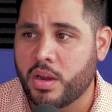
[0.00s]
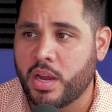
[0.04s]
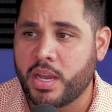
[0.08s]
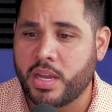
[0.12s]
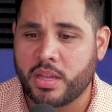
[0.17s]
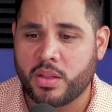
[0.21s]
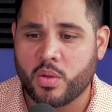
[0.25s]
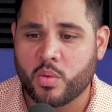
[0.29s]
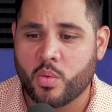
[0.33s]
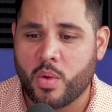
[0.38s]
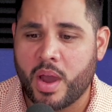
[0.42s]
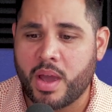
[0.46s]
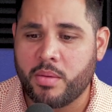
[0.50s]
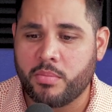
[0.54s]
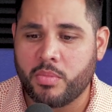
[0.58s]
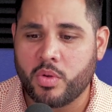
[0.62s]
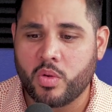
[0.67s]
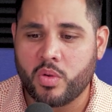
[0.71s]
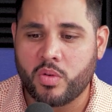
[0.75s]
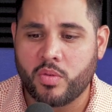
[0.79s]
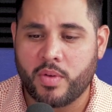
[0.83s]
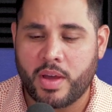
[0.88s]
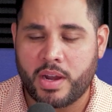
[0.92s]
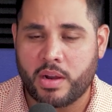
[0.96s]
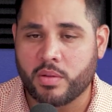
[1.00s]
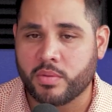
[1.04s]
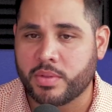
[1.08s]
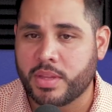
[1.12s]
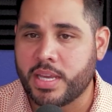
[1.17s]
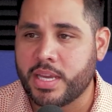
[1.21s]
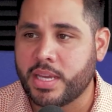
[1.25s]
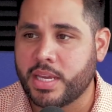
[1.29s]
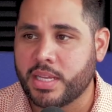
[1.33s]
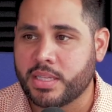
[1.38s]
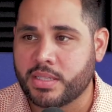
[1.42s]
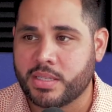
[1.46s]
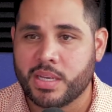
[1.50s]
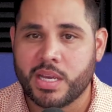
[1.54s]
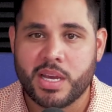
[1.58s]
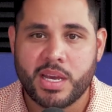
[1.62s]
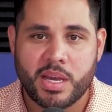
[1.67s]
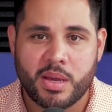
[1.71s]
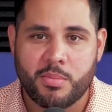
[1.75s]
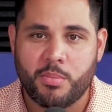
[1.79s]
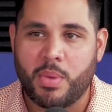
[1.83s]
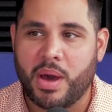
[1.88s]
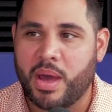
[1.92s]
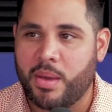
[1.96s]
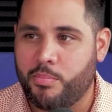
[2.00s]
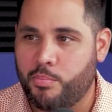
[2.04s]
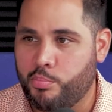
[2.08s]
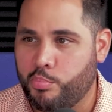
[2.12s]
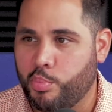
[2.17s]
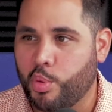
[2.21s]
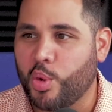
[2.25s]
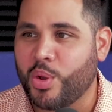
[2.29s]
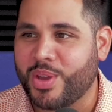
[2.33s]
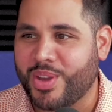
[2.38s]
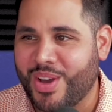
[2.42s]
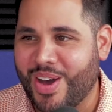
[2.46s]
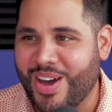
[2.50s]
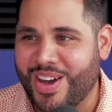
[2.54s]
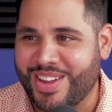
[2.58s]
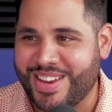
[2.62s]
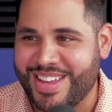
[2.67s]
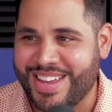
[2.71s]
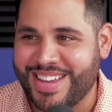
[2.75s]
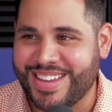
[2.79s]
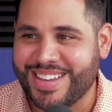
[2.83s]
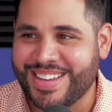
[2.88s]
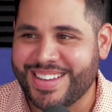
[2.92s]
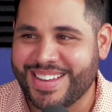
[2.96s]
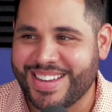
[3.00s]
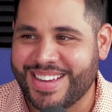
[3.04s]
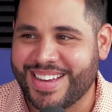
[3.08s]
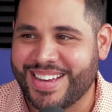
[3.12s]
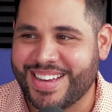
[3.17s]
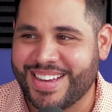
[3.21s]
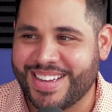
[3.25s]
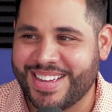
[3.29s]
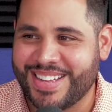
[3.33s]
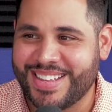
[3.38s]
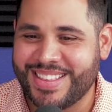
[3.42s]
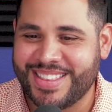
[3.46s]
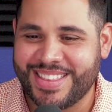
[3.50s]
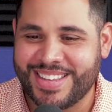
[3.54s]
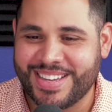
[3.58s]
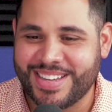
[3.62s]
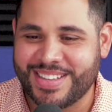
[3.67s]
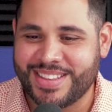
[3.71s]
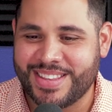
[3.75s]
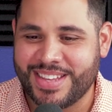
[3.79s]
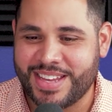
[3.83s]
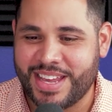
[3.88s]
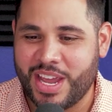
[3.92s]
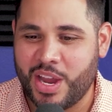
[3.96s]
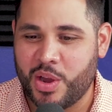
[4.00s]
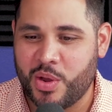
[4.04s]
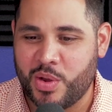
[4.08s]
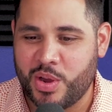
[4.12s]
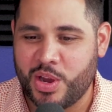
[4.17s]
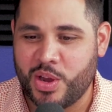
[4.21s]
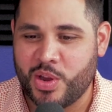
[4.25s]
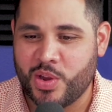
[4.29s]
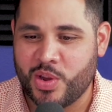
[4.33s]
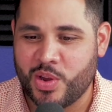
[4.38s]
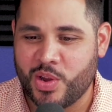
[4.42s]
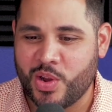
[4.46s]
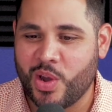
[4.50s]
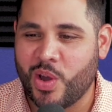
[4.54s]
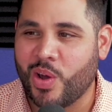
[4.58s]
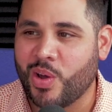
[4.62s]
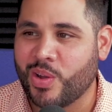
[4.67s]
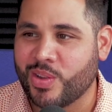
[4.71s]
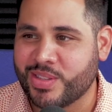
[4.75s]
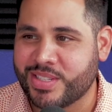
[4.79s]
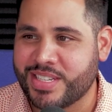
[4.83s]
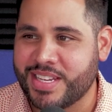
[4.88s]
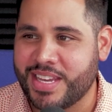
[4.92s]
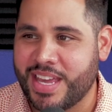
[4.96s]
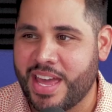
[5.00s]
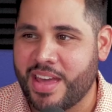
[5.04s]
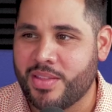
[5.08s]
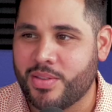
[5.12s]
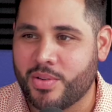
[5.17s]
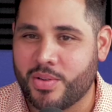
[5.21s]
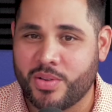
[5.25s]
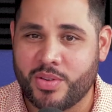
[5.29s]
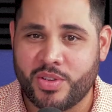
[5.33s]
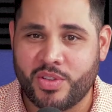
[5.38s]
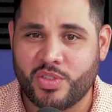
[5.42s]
And the right move, I don't think it's by boycotting the carrier altogether.